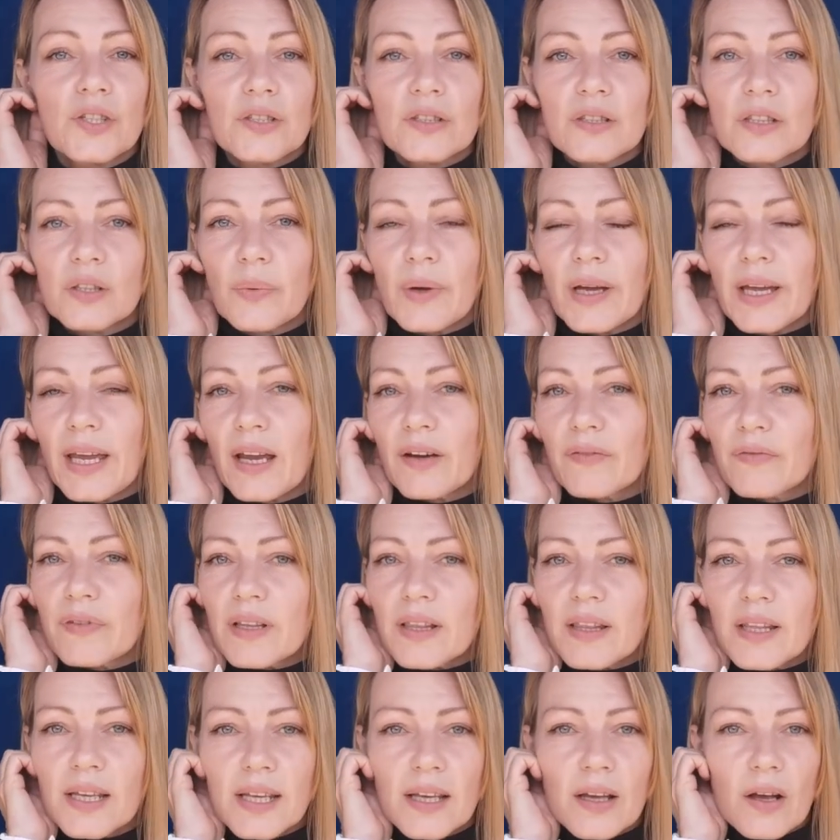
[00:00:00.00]
chisel away
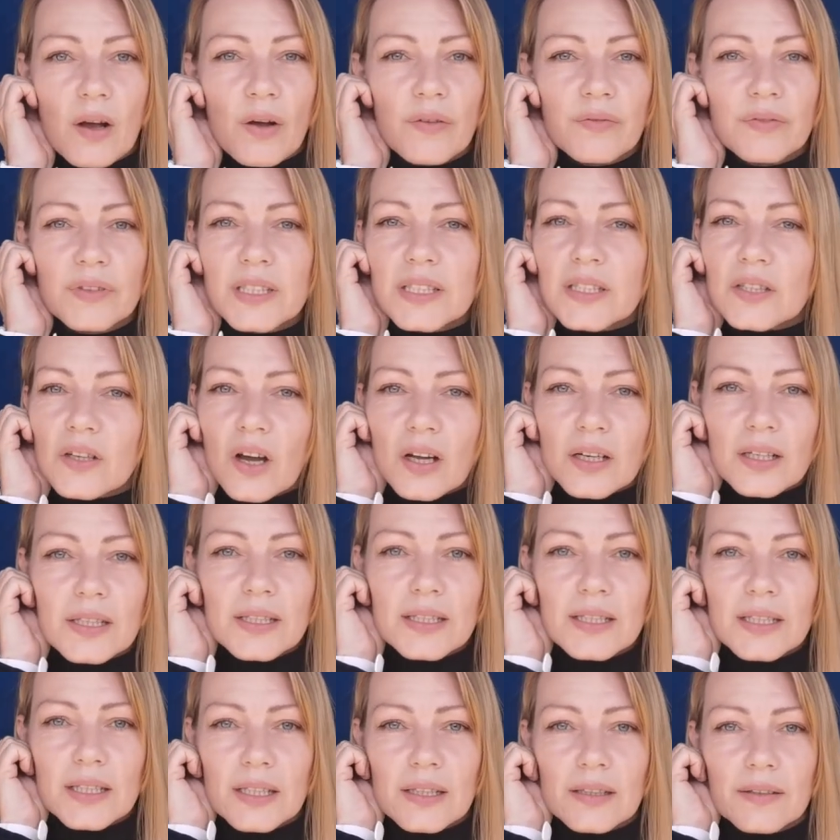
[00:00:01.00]
everything of
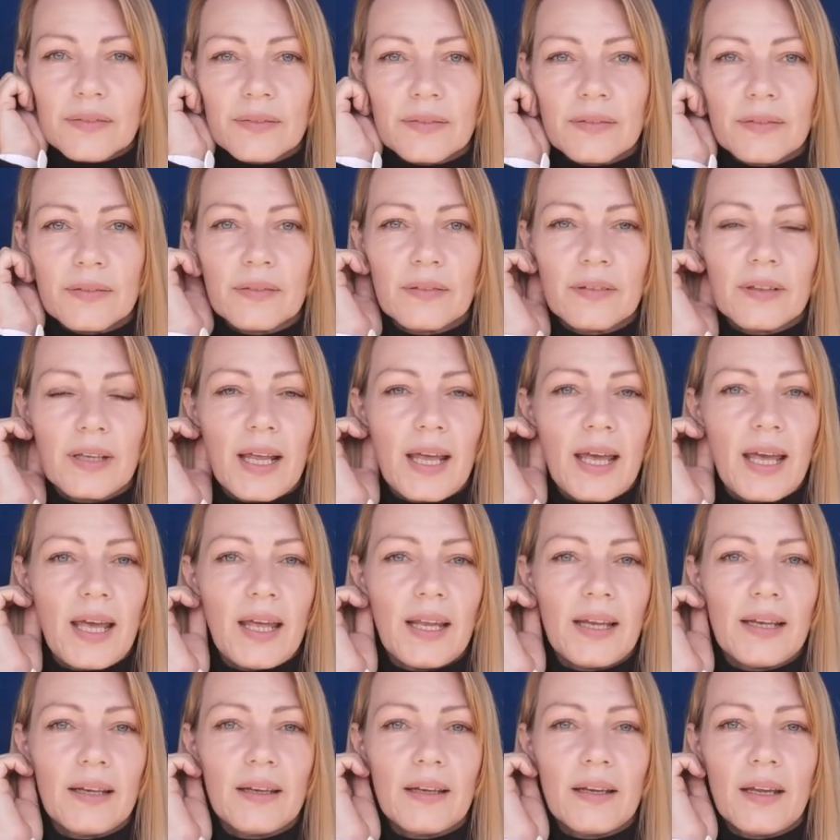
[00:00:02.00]
dishonesty
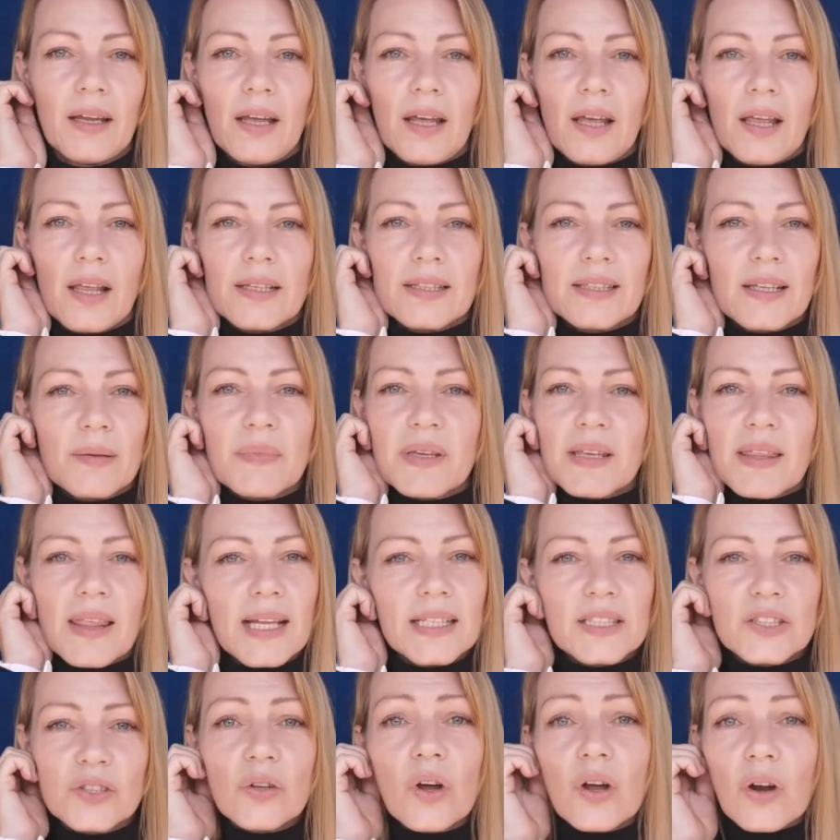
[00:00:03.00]
and something
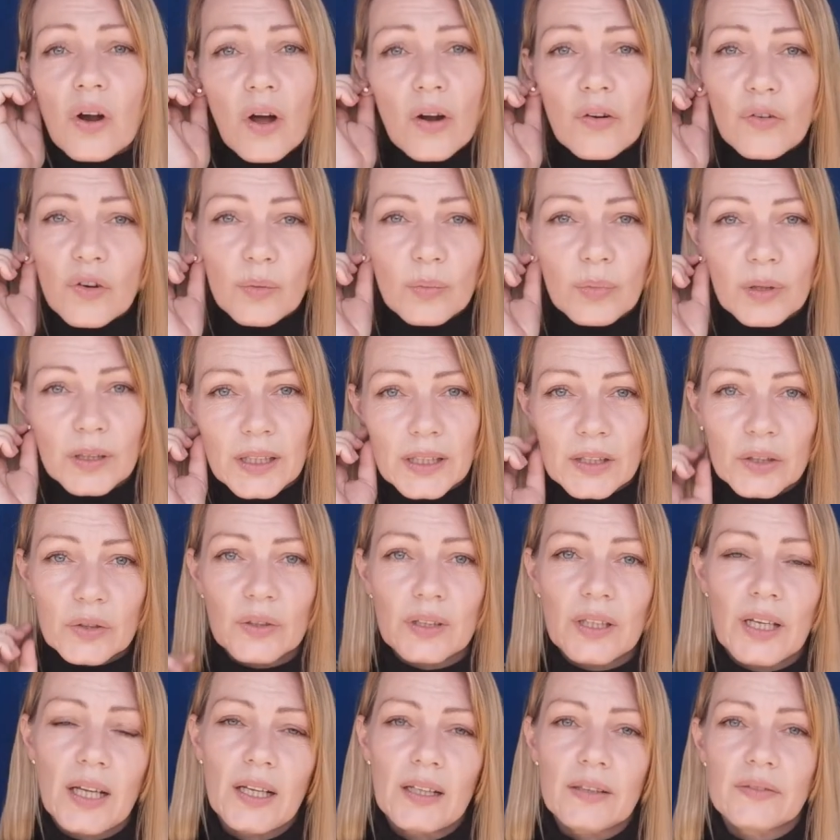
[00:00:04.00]
that's not honorable in
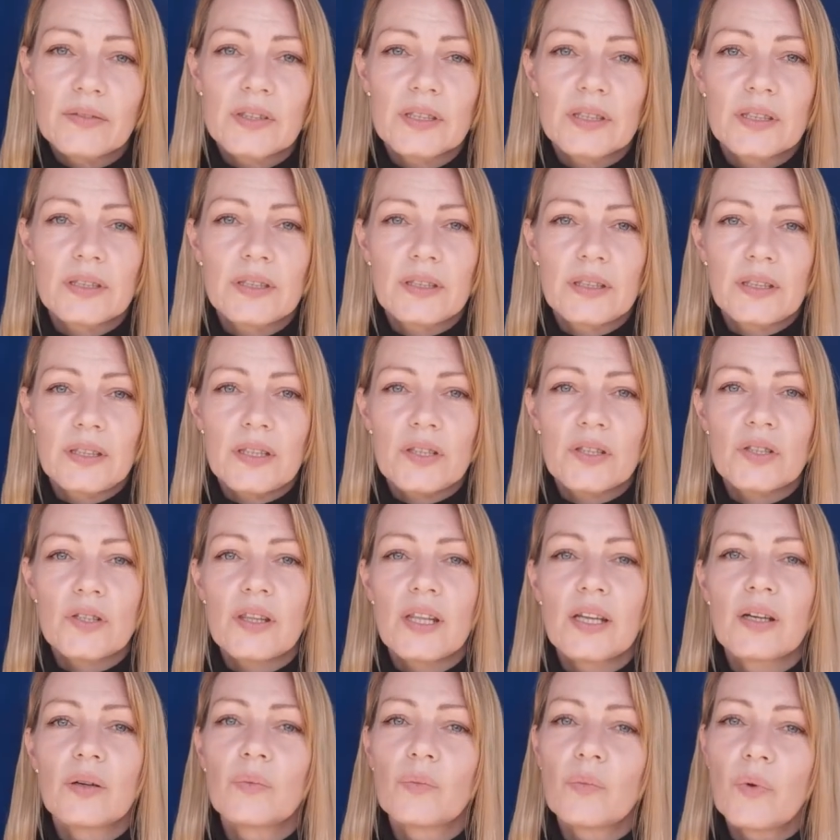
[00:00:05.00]
your lives,
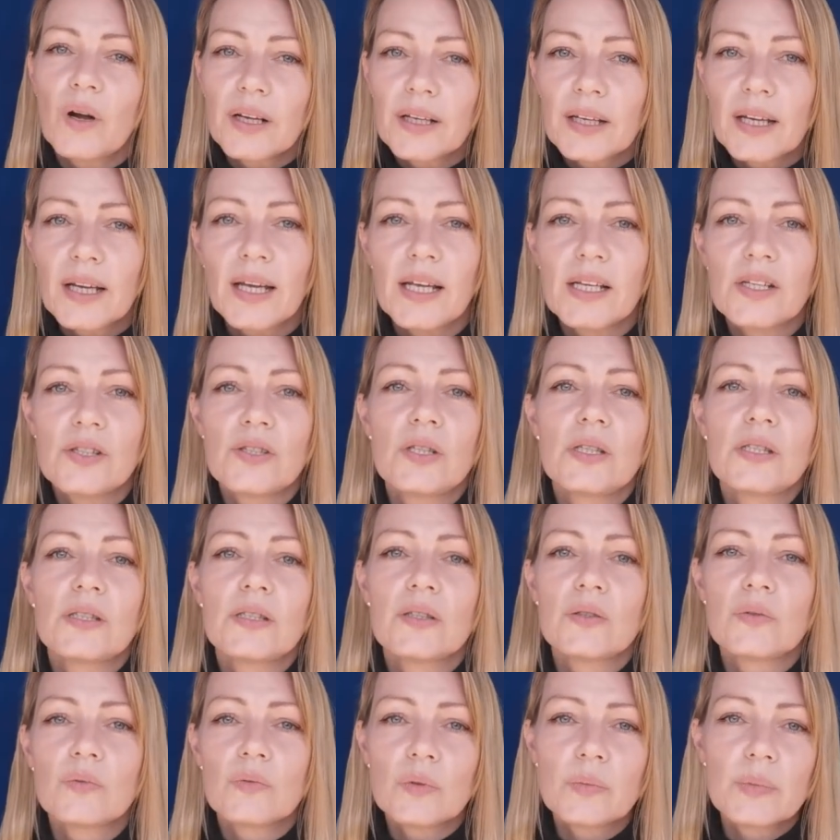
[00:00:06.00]
so that one day
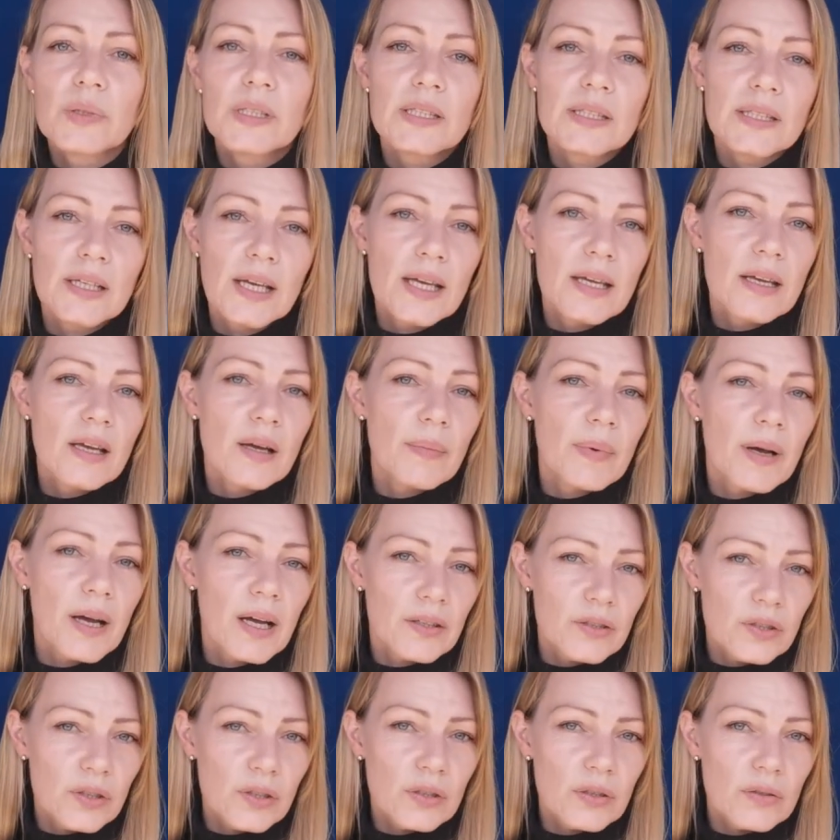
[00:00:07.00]
Jesus will be saying
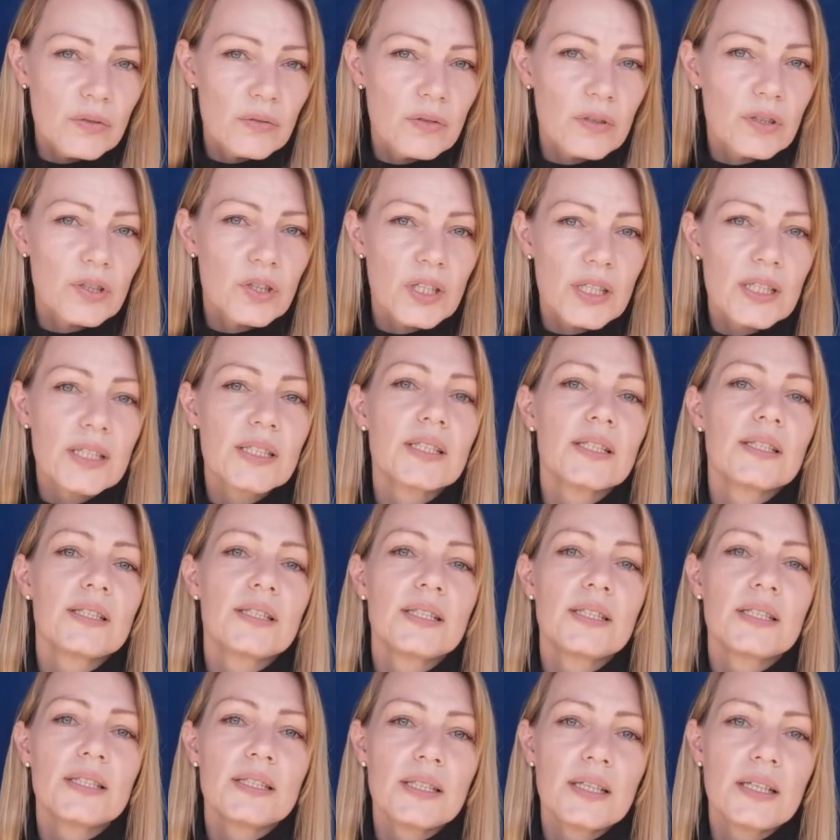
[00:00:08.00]
about you, just
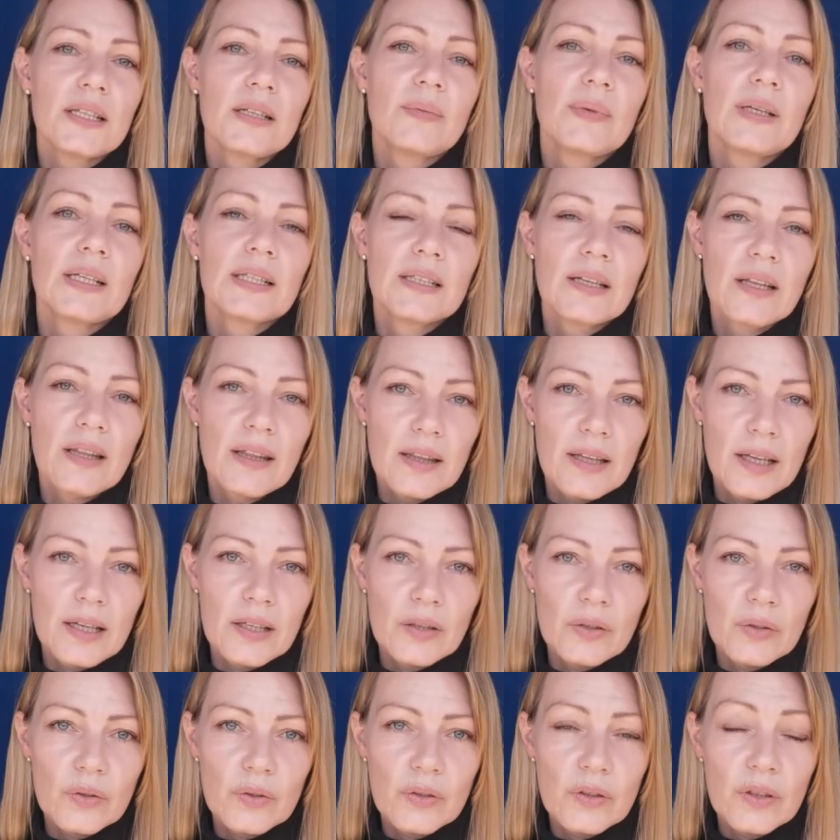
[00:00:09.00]
as he said about
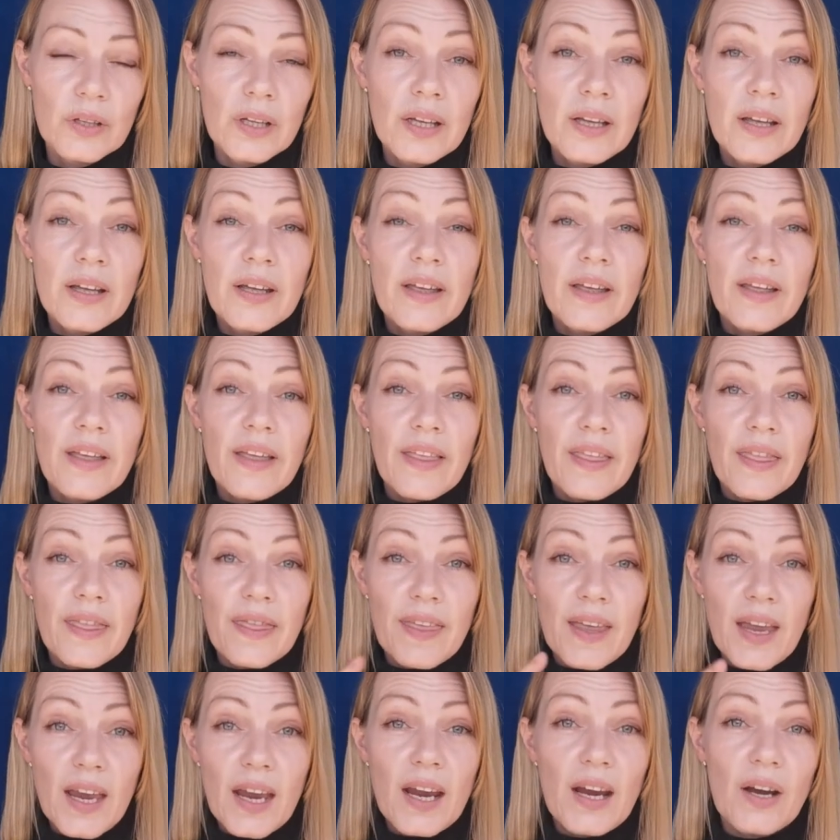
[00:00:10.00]
Nathanael,
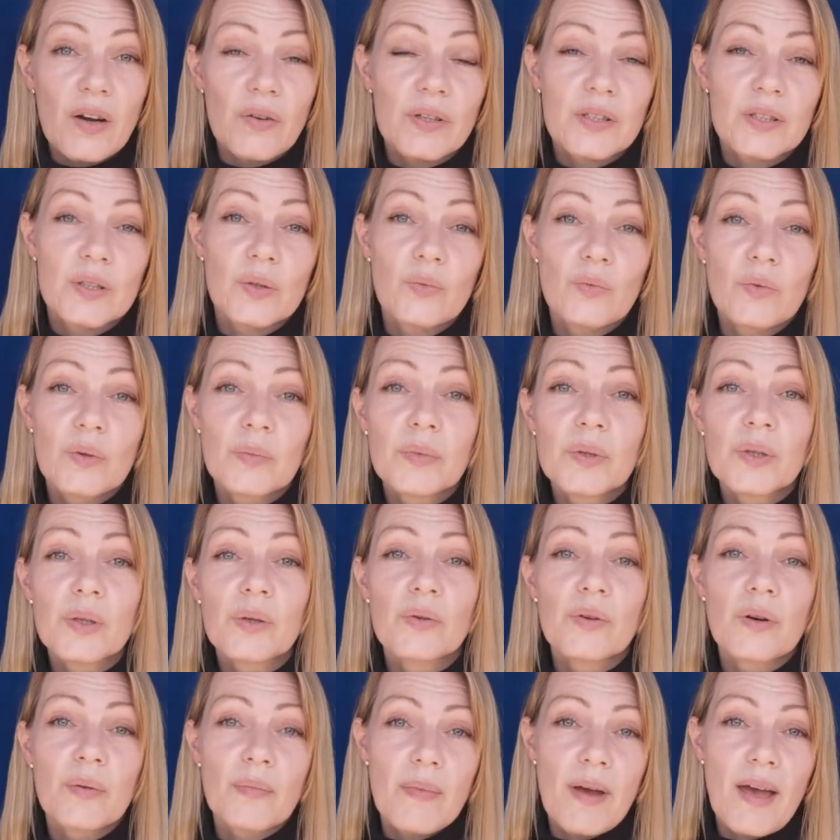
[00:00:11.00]
there is a
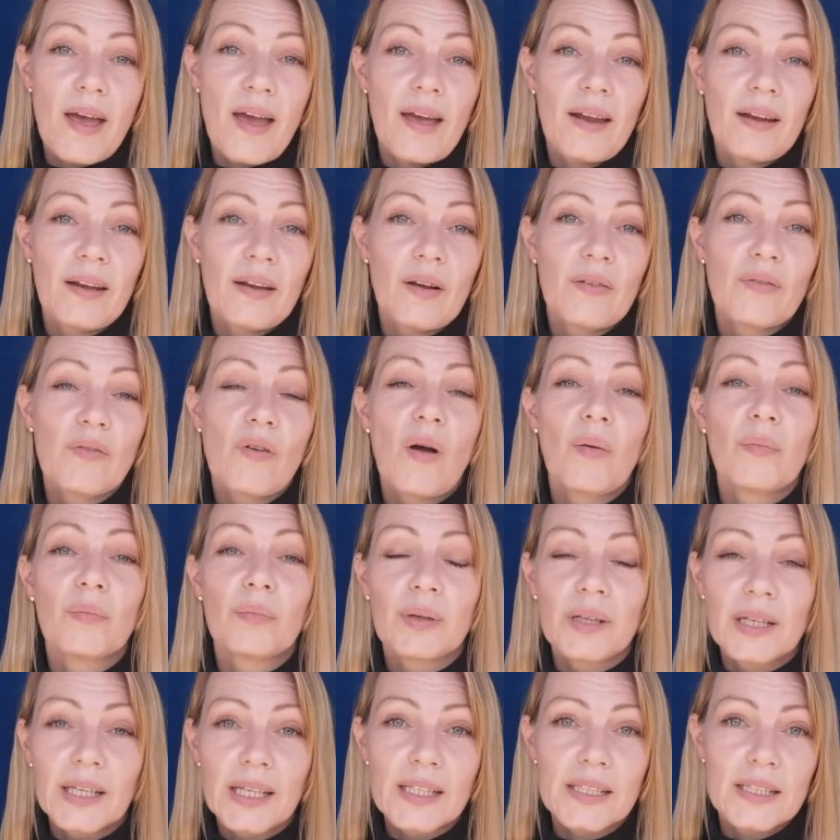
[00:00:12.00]
woman or a man of
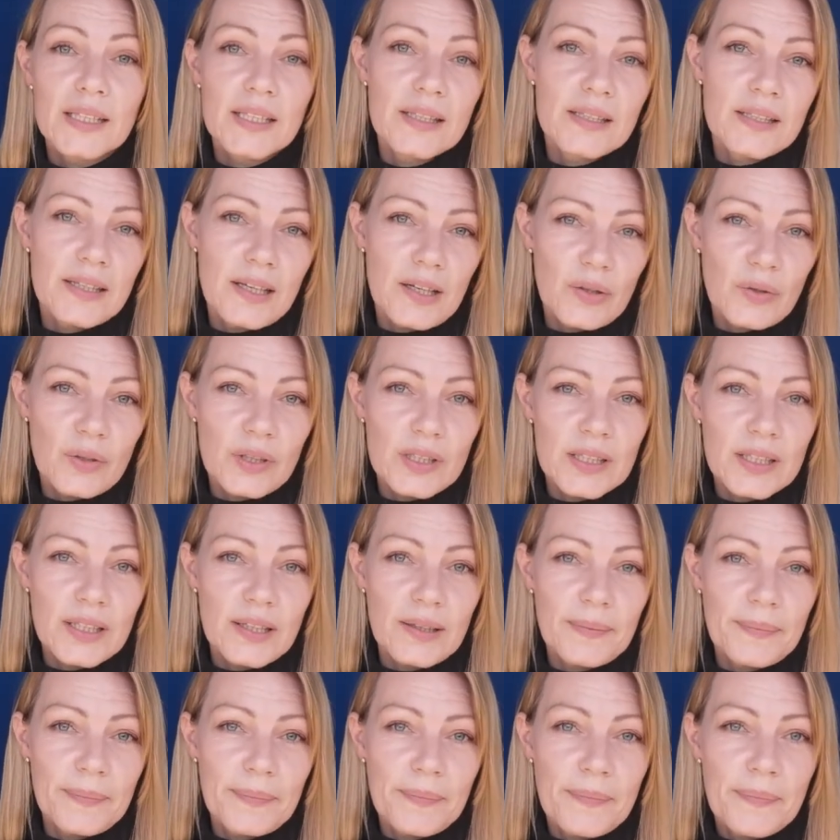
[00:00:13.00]
complete
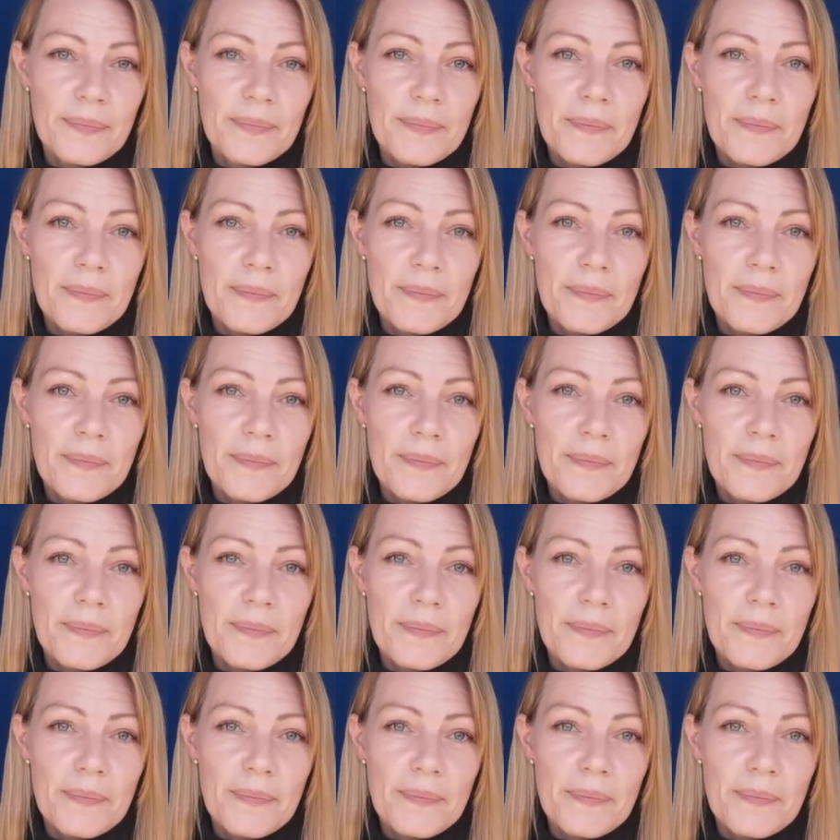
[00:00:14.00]
integrity.